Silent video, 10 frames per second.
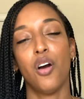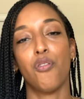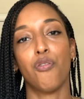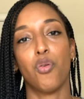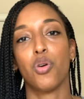
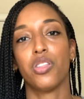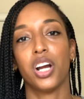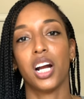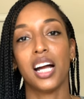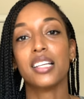for their
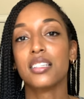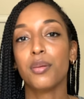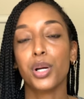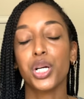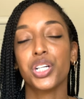
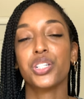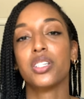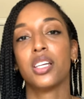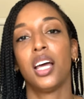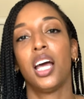customers.